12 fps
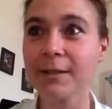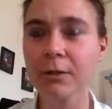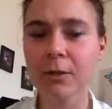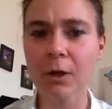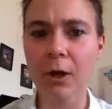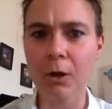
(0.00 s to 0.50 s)

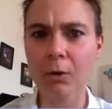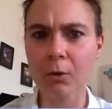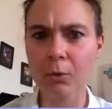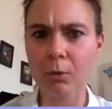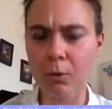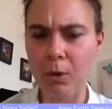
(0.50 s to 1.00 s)

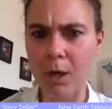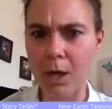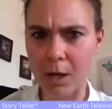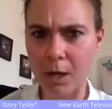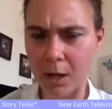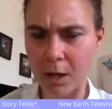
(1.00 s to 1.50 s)
Oh,
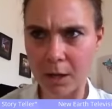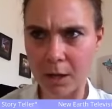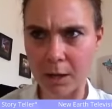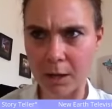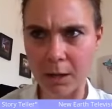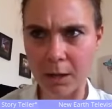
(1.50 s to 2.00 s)
uh,
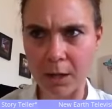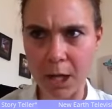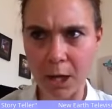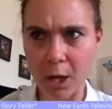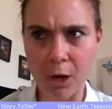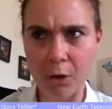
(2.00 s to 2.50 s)

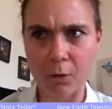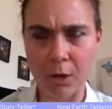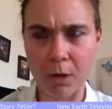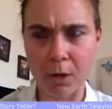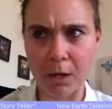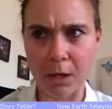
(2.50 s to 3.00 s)
hello.
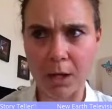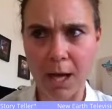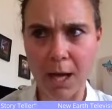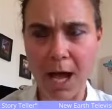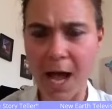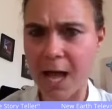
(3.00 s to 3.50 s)
Uh,
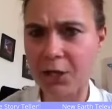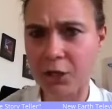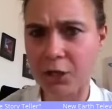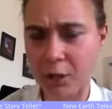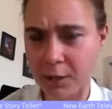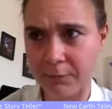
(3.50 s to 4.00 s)
I
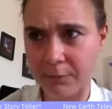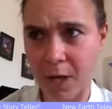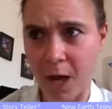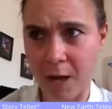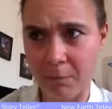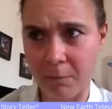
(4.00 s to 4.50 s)
shouldn't have
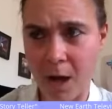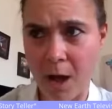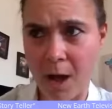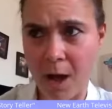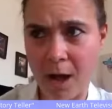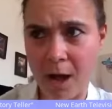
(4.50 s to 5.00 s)
come.
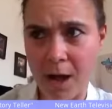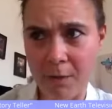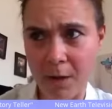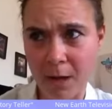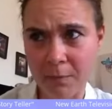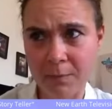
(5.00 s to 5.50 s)
I, I,
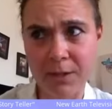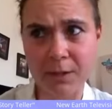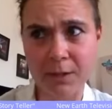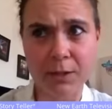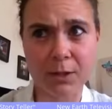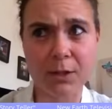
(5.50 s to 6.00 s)
I'm s-
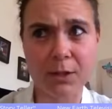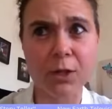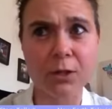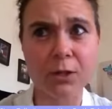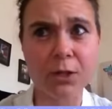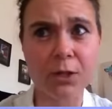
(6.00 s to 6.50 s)

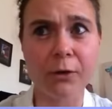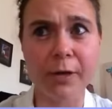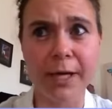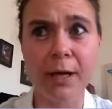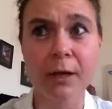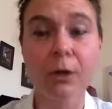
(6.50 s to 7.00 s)

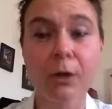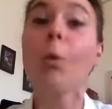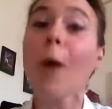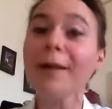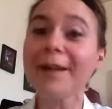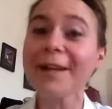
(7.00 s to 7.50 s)
sorry.
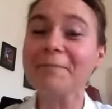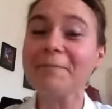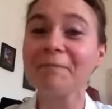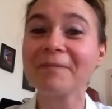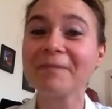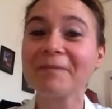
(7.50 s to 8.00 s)

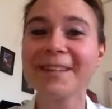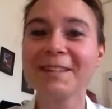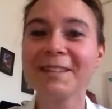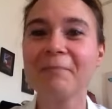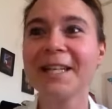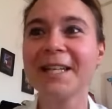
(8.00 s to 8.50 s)
Welcome,
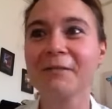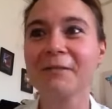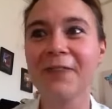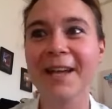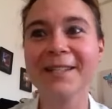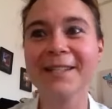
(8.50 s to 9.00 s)
my young
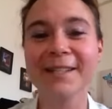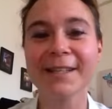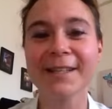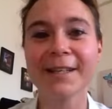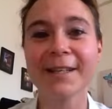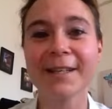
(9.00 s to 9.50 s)
friend.
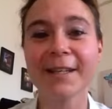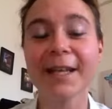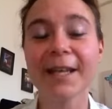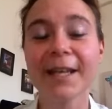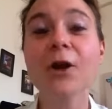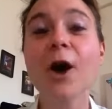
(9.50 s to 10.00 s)

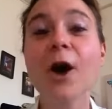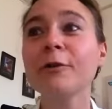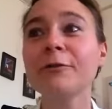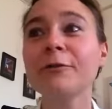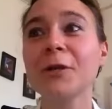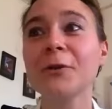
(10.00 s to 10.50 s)
In honor
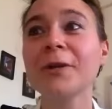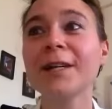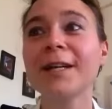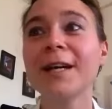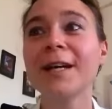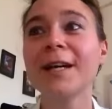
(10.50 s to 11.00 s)
of you,
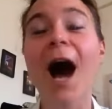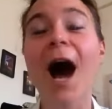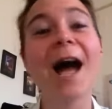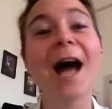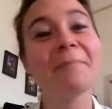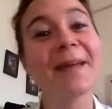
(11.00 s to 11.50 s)

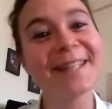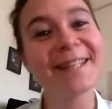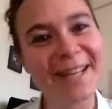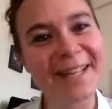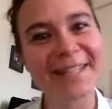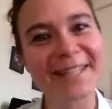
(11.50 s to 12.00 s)
I may
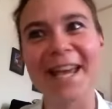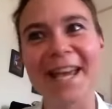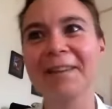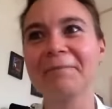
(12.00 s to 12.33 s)
sing today.